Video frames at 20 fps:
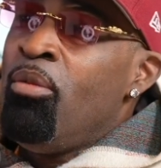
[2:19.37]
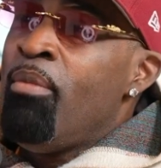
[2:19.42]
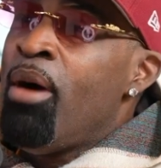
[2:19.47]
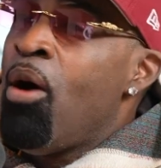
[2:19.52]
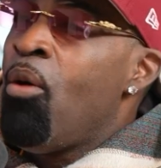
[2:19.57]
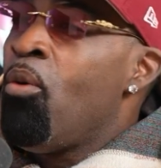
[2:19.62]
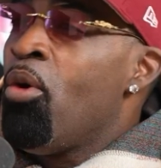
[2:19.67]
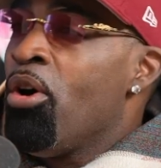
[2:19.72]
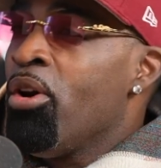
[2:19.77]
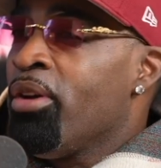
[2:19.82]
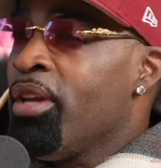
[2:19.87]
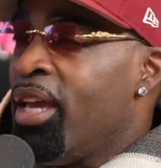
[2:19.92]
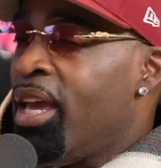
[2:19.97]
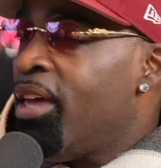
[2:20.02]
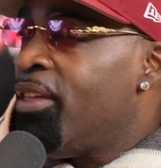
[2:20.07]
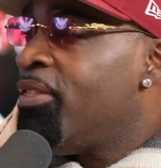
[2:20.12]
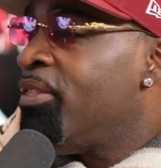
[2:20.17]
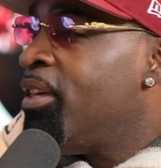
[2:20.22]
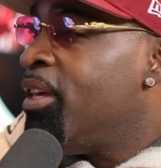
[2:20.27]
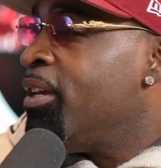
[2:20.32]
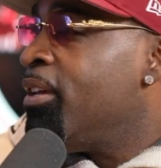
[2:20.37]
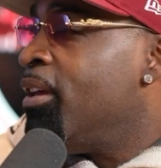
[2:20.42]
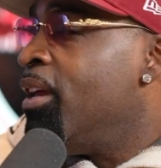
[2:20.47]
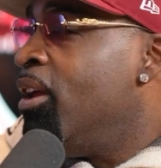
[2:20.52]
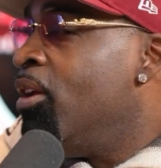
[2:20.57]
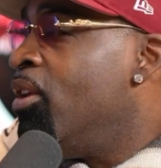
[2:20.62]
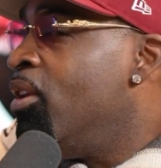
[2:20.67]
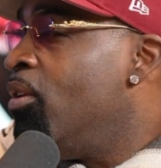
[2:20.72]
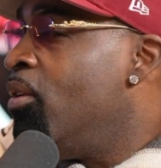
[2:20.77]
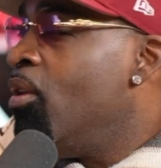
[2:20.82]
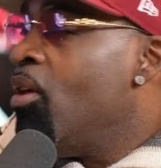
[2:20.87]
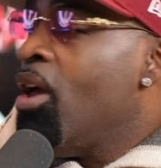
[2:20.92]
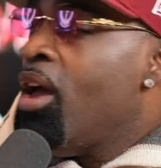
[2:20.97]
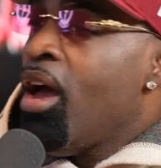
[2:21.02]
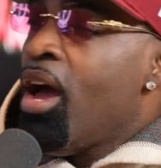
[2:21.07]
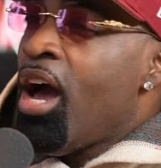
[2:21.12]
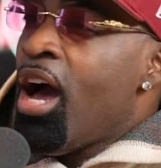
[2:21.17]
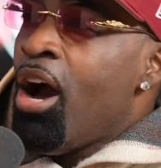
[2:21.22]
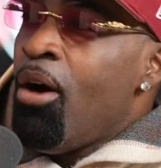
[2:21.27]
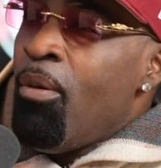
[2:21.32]
my work ethic and
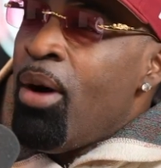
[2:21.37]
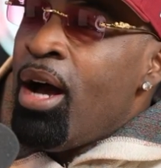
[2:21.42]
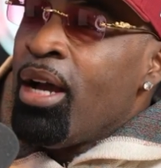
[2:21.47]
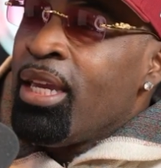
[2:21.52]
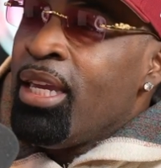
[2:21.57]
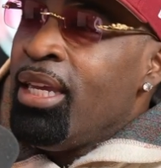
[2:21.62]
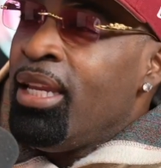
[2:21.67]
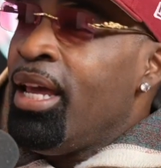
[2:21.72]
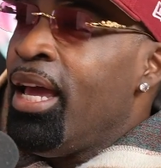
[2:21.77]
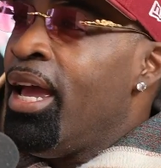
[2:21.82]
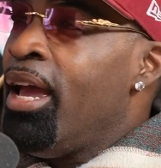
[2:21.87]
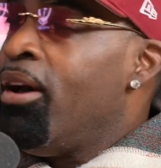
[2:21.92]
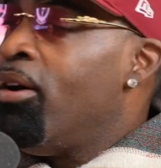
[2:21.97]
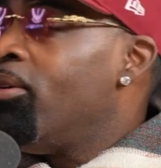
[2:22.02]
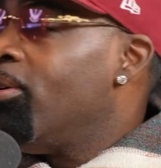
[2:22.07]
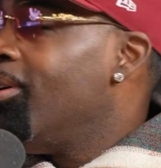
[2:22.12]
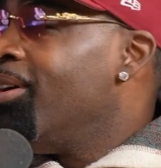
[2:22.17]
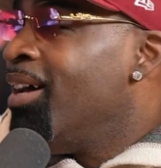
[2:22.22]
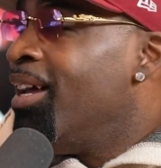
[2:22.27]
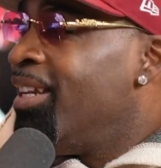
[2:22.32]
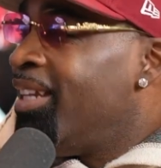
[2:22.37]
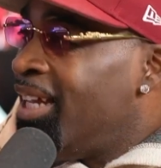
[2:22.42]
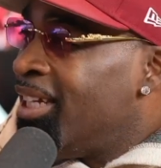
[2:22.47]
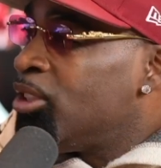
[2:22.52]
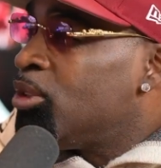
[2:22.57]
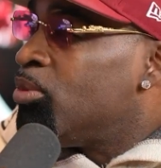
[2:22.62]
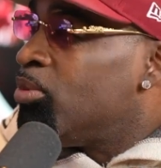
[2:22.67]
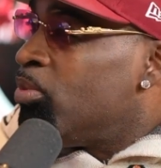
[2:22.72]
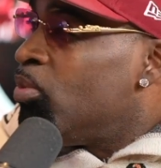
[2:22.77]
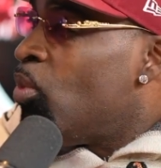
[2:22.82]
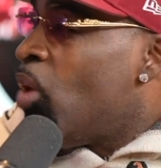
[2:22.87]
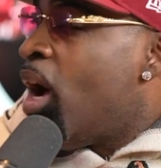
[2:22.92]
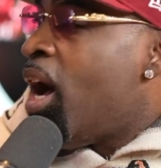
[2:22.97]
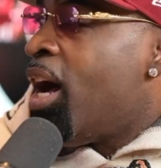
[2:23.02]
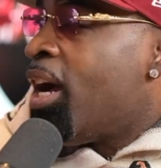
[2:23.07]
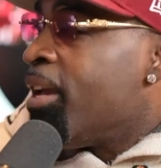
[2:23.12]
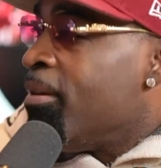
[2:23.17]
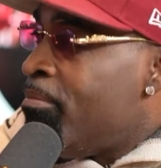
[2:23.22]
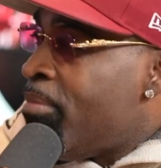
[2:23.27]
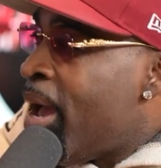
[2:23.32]
how I get down, that's why I
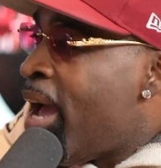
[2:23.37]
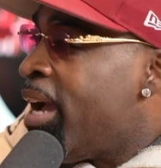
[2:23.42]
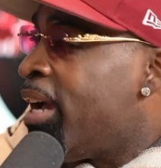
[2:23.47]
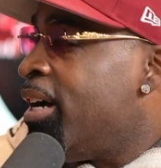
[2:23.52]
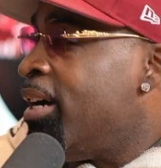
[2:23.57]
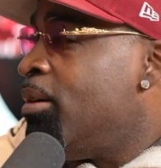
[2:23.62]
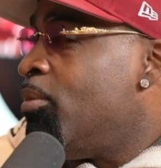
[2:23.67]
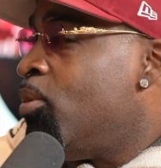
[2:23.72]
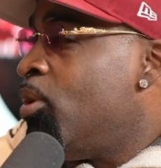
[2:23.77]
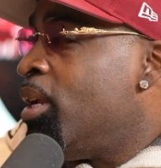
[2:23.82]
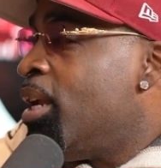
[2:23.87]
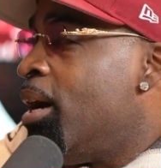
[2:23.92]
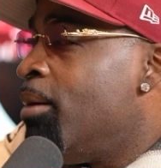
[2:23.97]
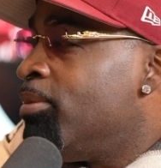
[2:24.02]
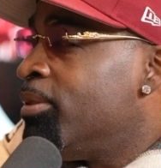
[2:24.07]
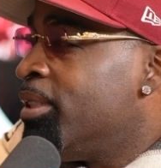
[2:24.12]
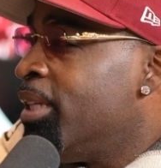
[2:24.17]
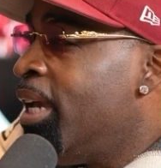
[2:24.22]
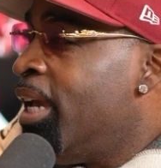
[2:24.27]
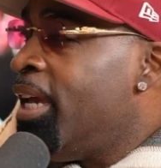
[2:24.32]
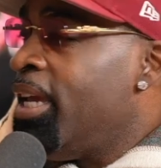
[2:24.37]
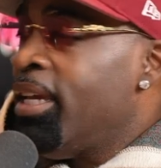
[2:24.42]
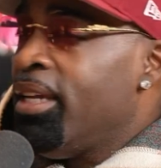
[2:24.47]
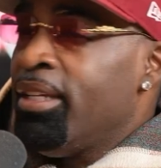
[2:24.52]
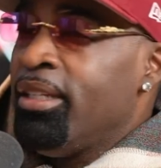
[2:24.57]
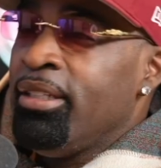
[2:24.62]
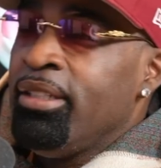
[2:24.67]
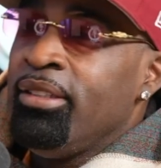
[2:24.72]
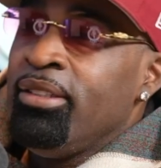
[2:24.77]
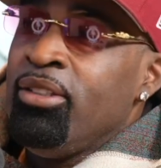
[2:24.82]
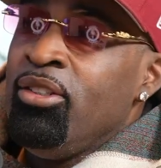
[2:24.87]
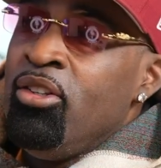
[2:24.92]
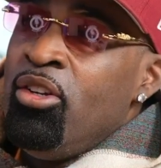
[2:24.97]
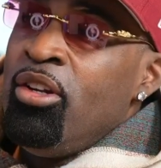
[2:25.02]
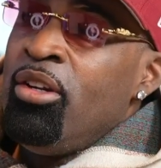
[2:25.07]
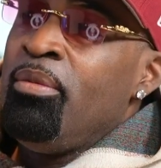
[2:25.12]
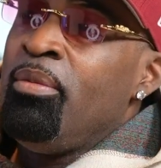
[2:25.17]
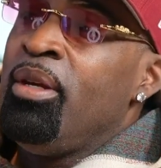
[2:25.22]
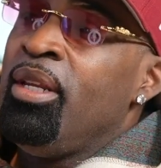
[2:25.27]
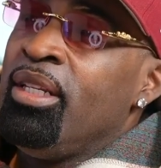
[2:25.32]
could back up what I'm saying. You know what
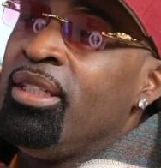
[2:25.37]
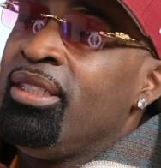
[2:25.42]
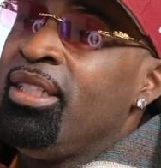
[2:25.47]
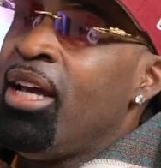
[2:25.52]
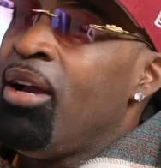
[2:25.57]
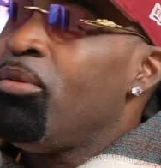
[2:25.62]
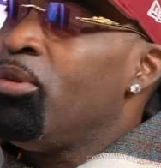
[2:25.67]
I mean? It's not